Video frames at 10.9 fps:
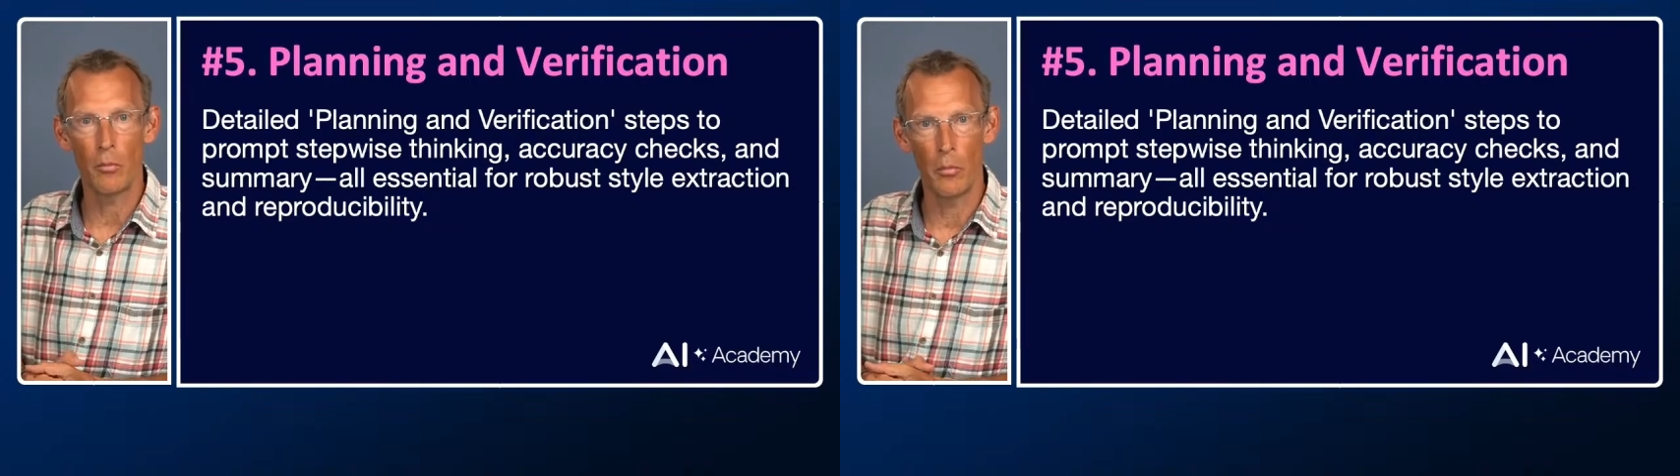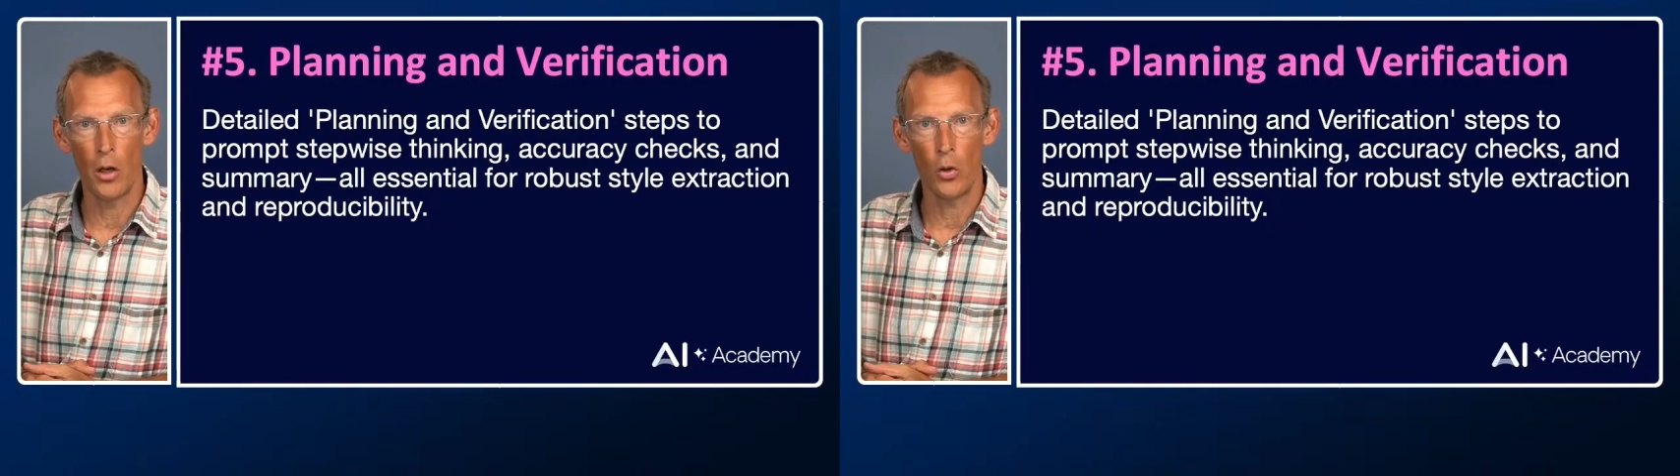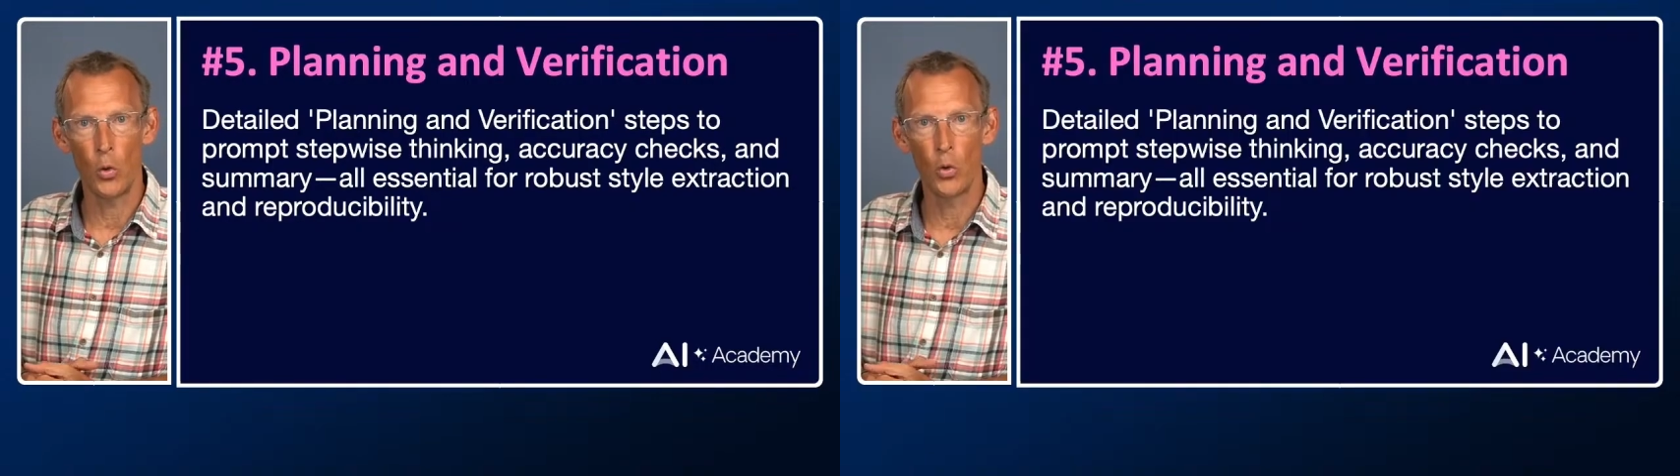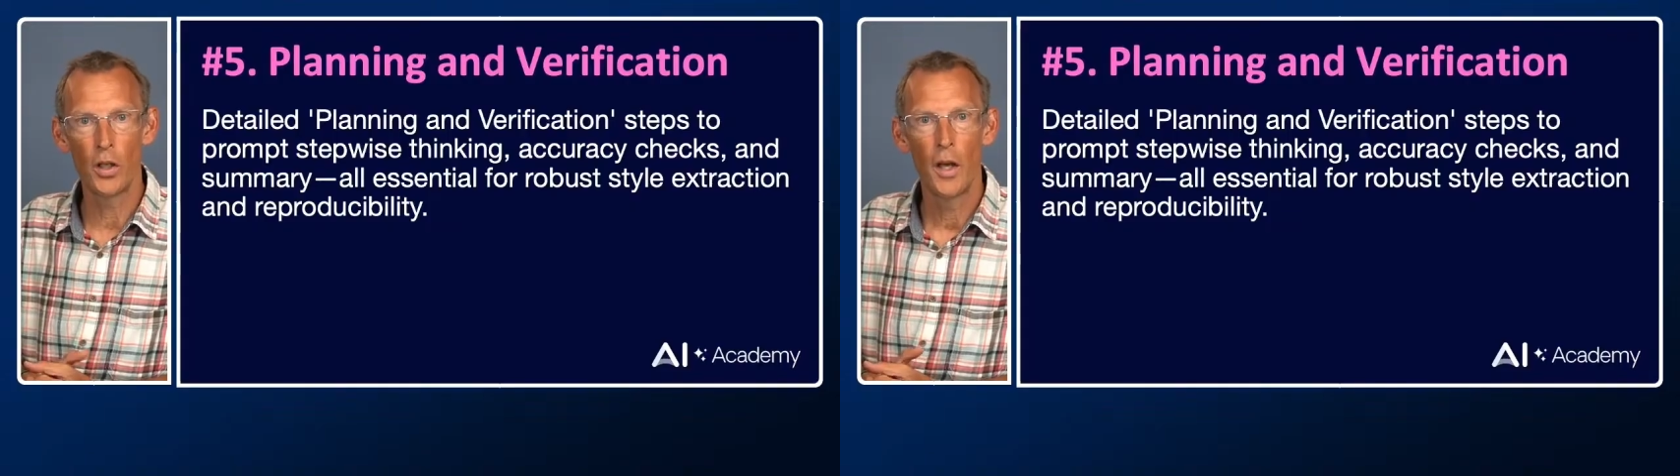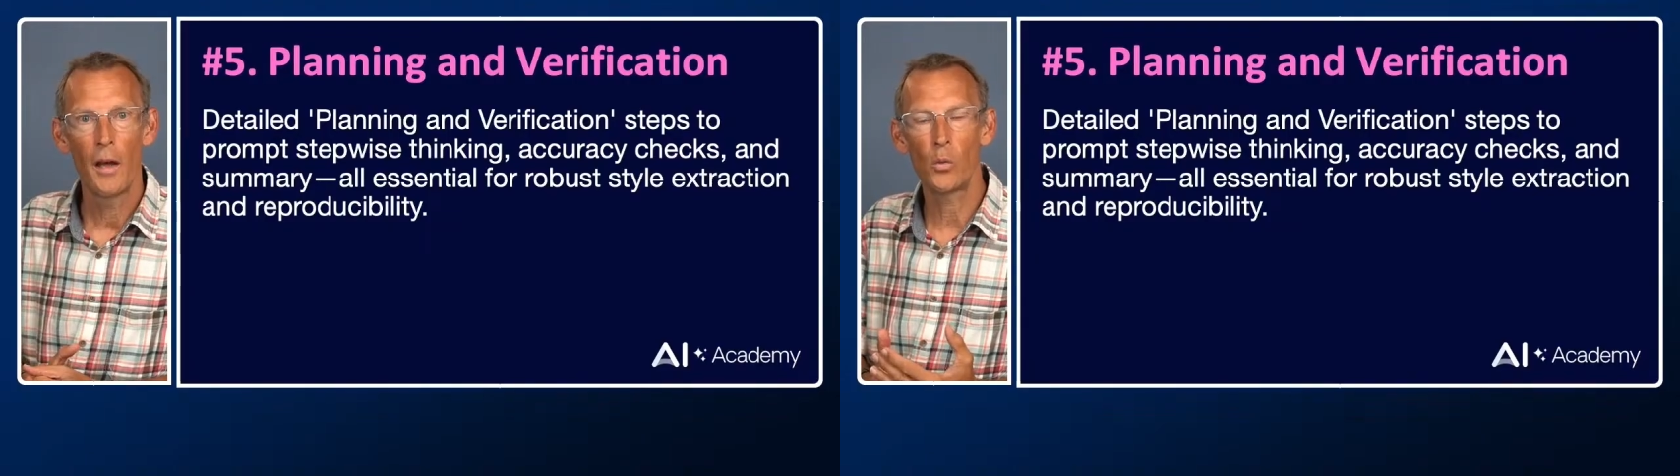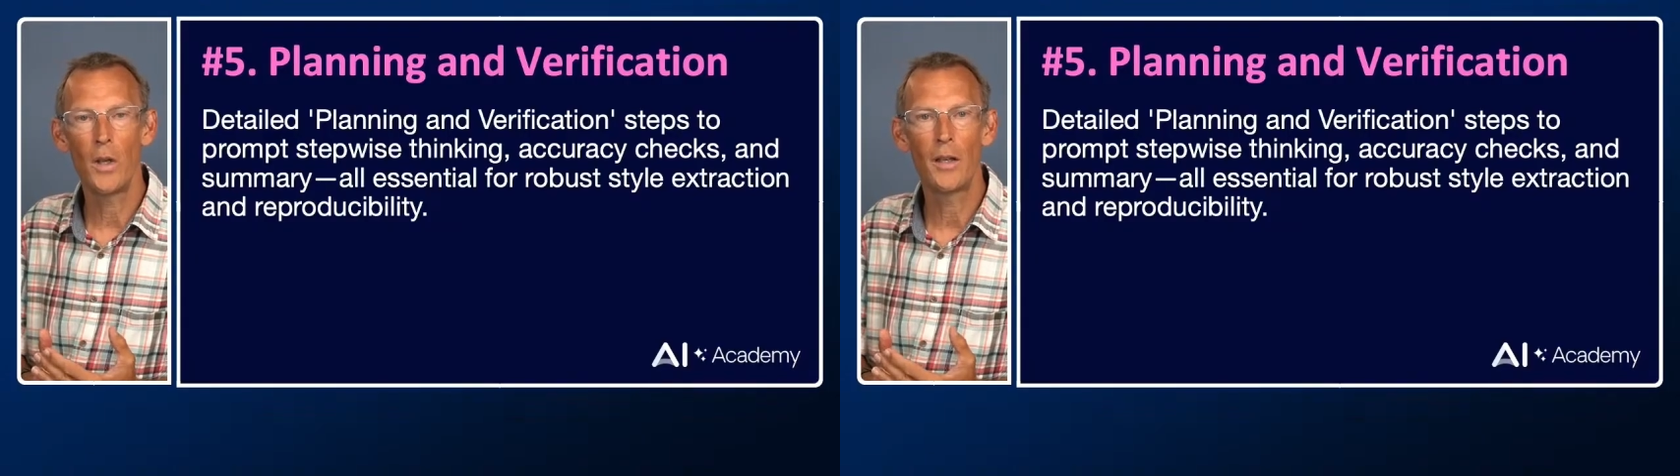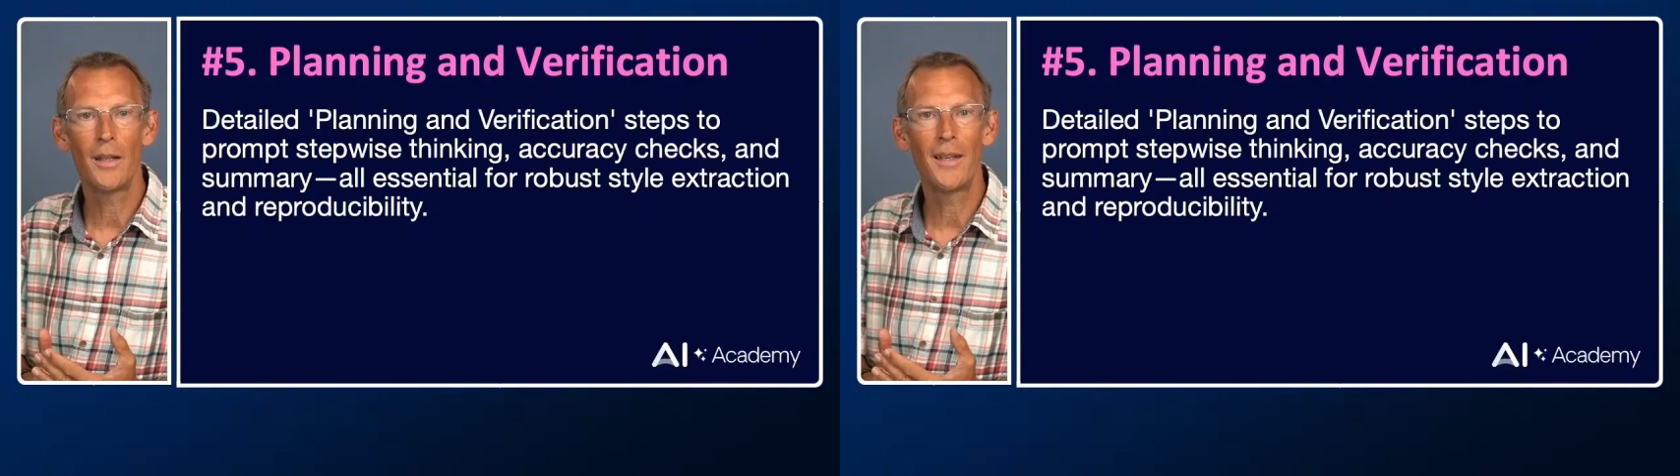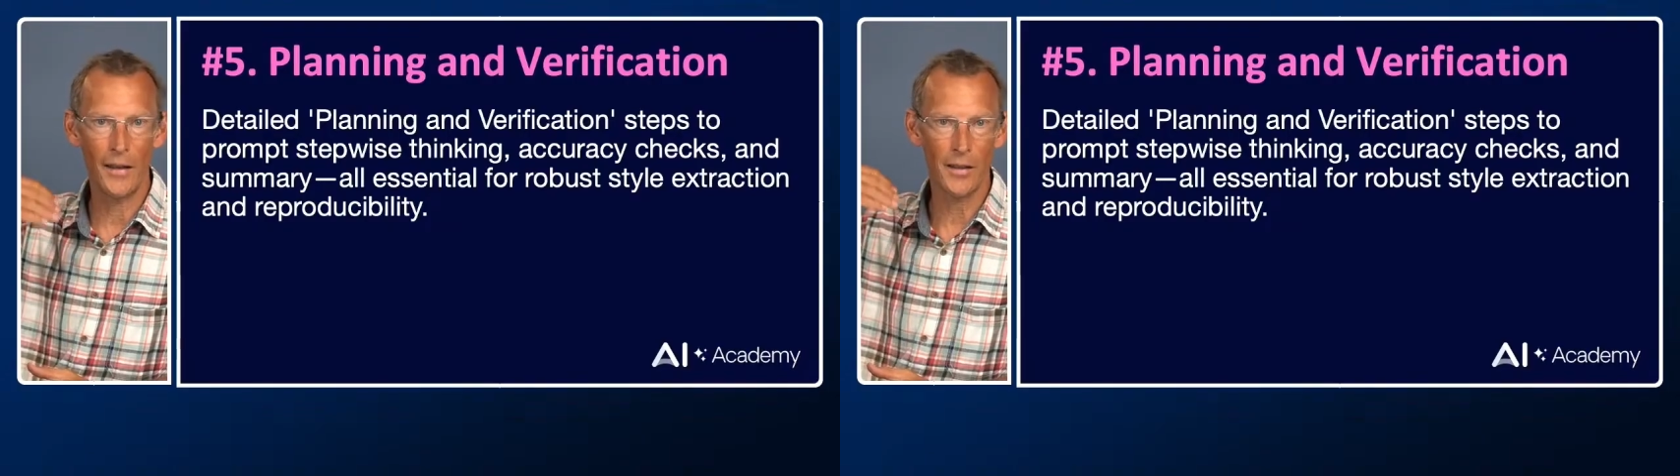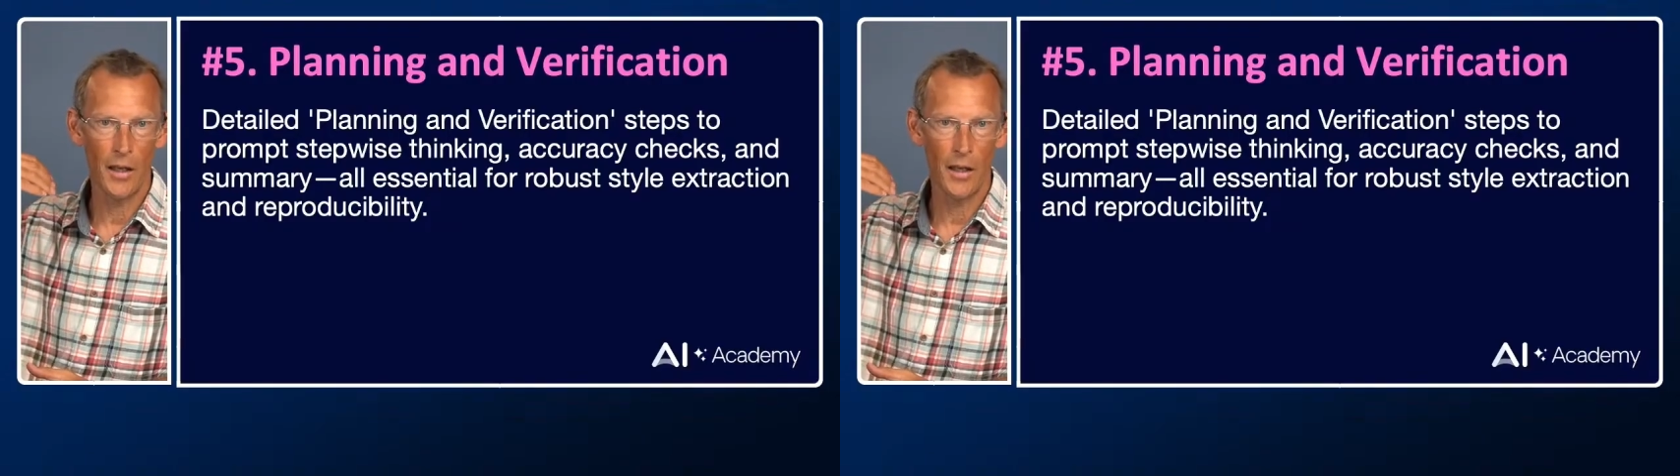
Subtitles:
mode, we can get